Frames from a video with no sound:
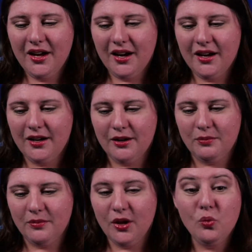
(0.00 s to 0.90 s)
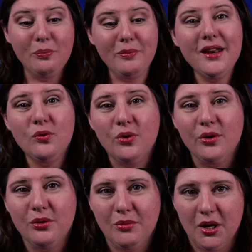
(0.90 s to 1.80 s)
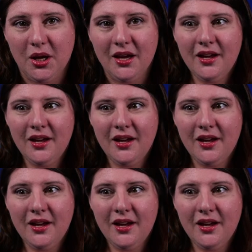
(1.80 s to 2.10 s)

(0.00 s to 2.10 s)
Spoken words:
and made it worth the money.